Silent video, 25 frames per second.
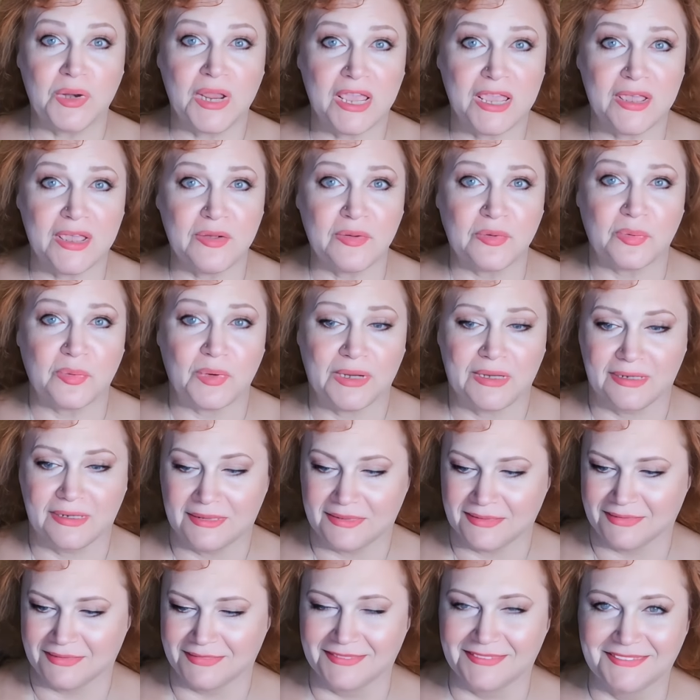Who
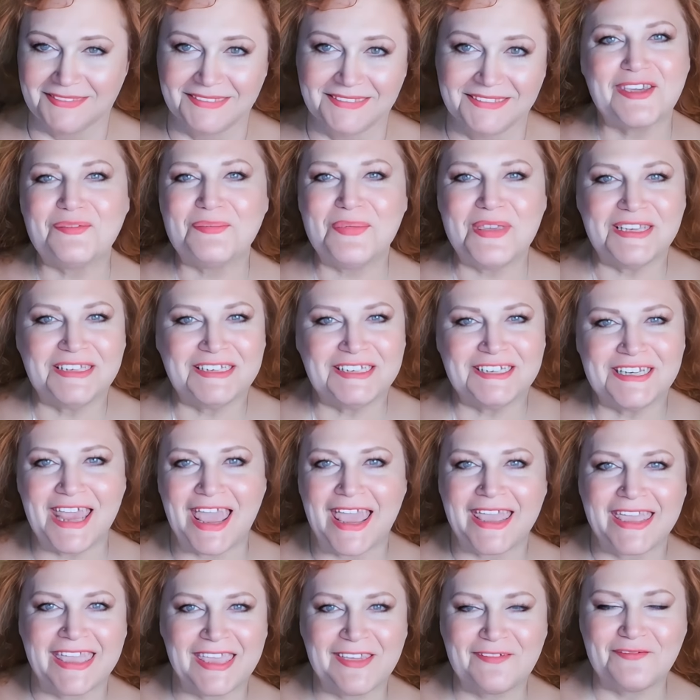knew? Thank you,
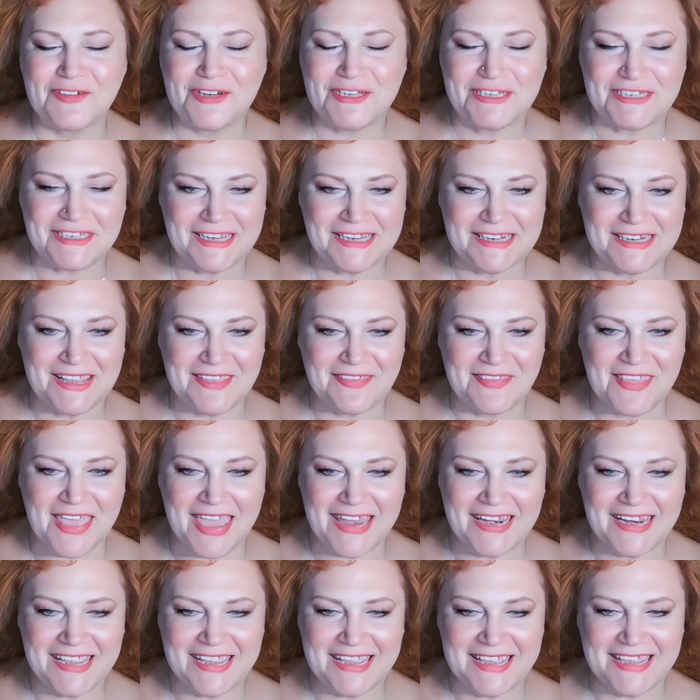Miss Jackie, for
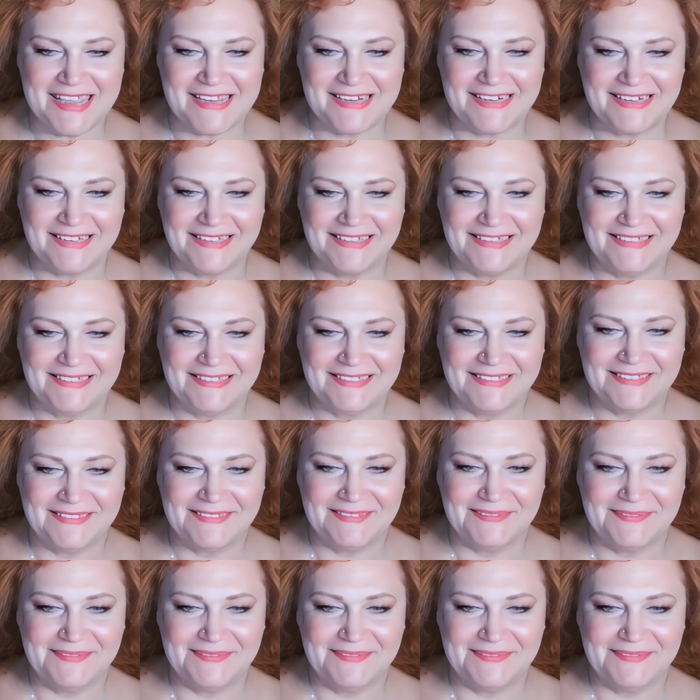sending that in.